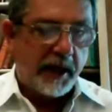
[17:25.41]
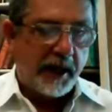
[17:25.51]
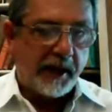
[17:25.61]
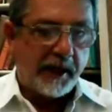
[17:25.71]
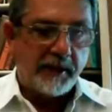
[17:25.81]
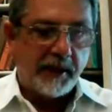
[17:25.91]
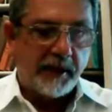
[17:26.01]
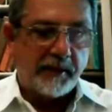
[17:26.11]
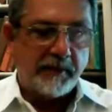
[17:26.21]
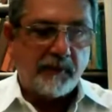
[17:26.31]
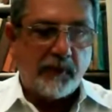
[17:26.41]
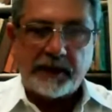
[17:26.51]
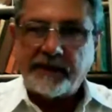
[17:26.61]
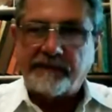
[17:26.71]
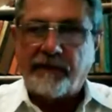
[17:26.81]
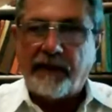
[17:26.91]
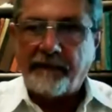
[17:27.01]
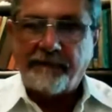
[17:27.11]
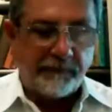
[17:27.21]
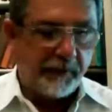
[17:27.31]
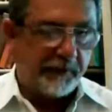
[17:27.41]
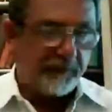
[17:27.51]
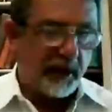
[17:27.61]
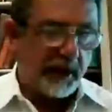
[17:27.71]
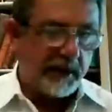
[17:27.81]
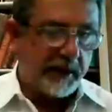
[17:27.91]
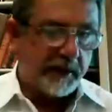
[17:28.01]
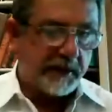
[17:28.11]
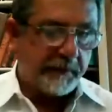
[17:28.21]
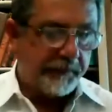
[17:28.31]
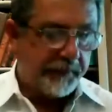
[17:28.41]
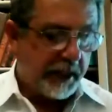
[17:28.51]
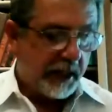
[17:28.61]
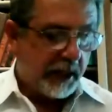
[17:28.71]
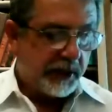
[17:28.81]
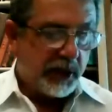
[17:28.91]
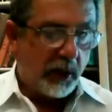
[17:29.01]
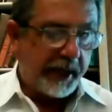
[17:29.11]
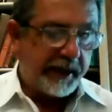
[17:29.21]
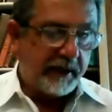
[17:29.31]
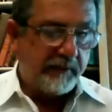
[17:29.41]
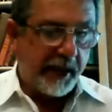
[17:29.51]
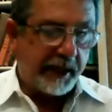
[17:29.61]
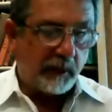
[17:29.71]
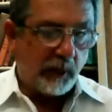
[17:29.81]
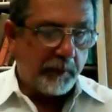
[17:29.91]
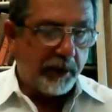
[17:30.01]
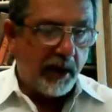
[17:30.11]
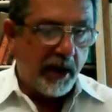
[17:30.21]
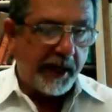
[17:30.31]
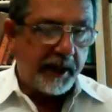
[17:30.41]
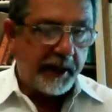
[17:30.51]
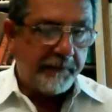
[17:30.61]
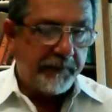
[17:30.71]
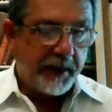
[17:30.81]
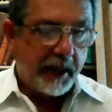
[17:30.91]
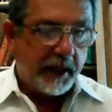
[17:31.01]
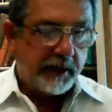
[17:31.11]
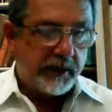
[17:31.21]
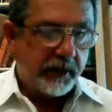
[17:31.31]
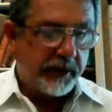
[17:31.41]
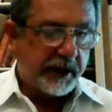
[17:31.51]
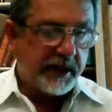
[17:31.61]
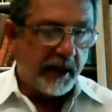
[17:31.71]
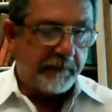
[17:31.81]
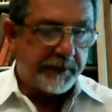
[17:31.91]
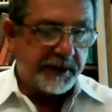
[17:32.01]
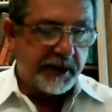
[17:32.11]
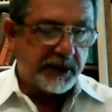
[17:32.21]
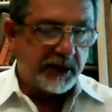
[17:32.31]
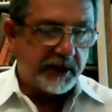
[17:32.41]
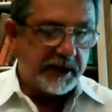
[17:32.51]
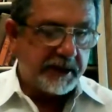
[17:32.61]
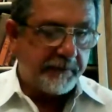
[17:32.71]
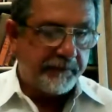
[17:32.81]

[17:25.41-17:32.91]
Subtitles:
And why is this fight for 15 years? So I did make a reply to these oppositions